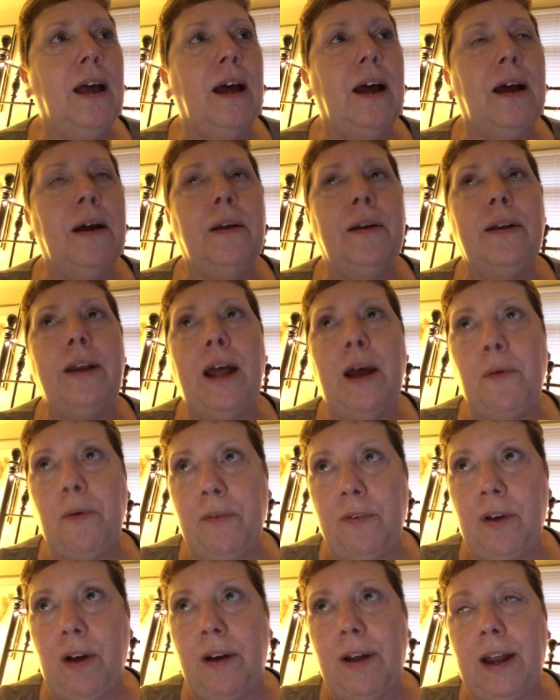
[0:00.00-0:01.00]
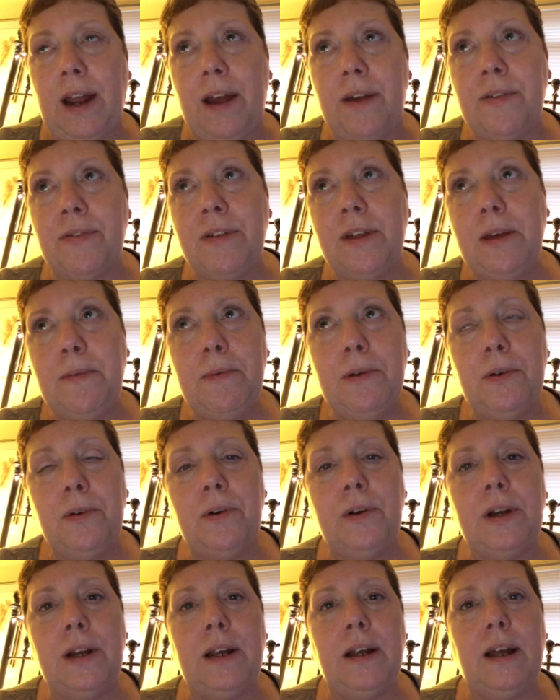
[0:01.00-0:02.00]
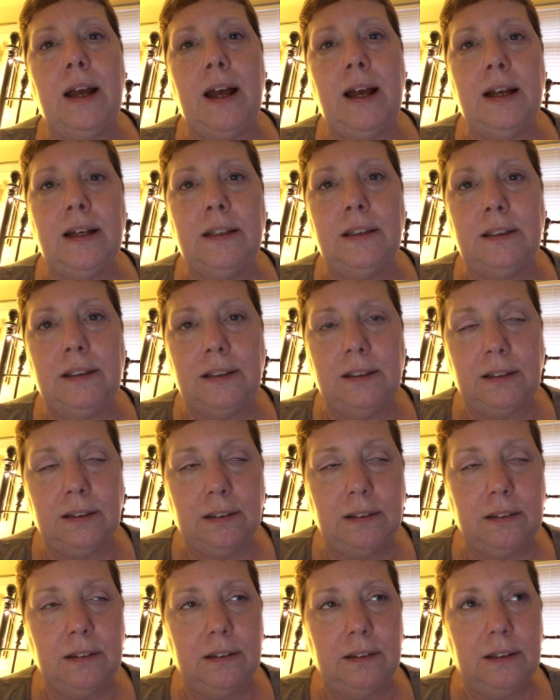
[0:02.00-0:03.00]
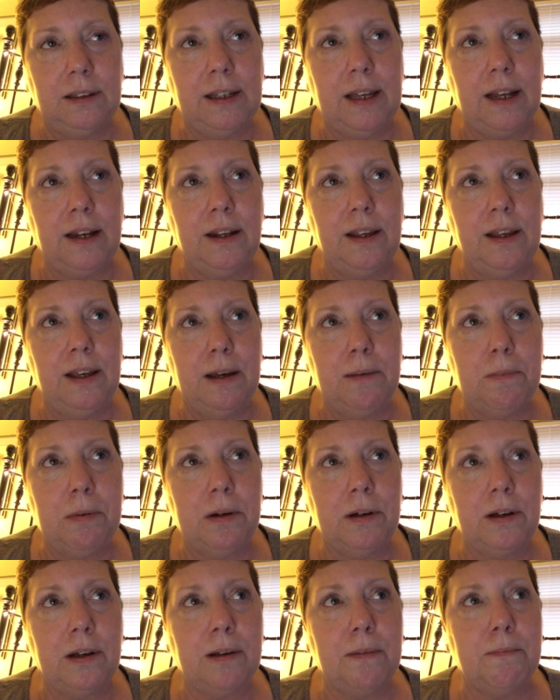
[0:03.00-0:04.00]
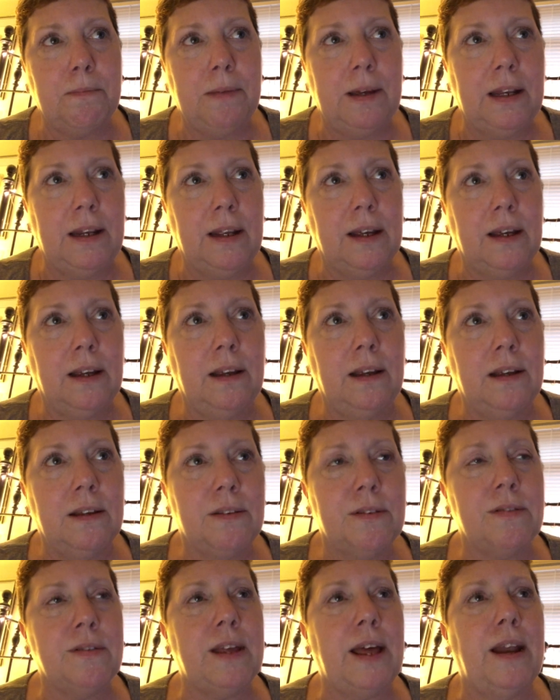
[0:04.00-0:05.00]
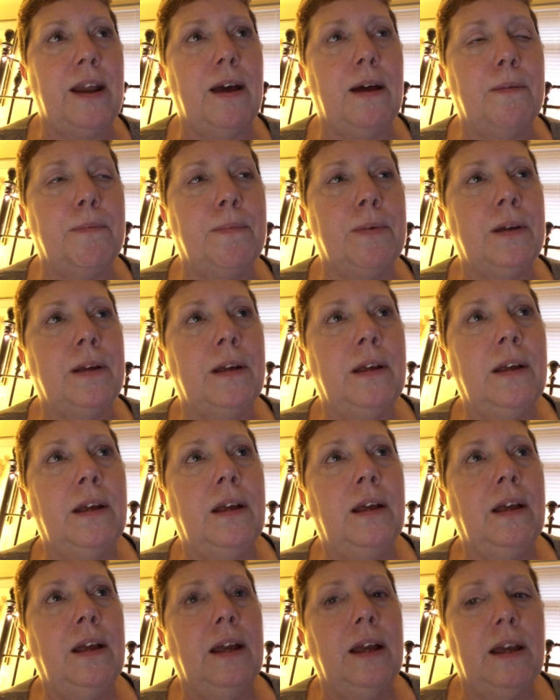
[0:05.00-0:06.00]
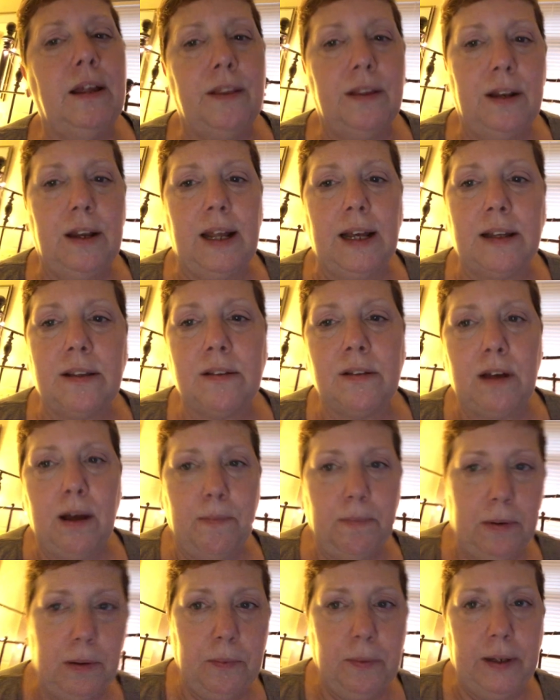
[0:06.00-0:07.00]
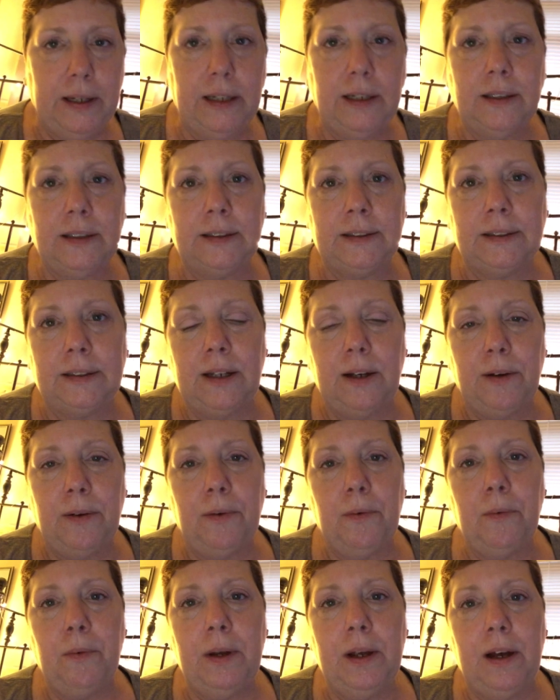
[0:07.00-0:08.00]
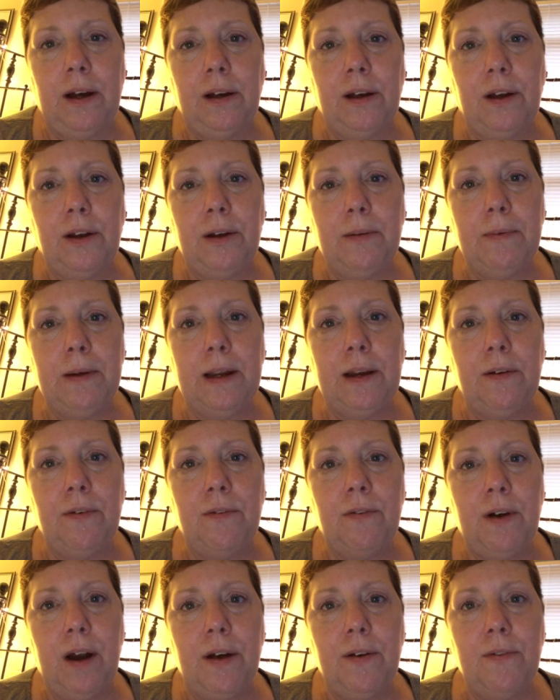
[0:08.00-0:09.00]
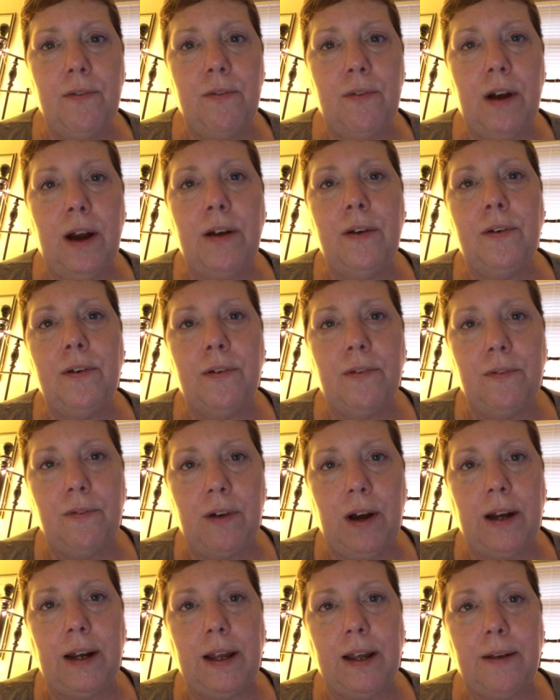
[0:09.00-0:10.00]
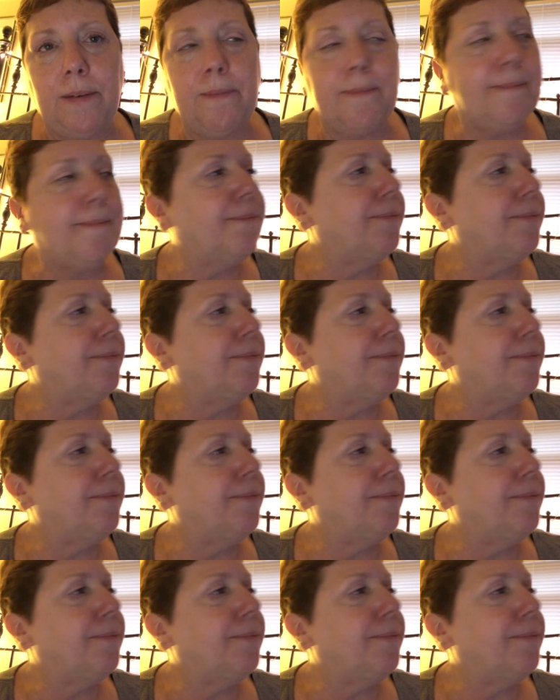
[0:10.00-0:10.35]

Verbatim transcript: and now we've got to get a theme in order and get a yearbook meeting set up in the next couple of weeks. So we are going to be run run running.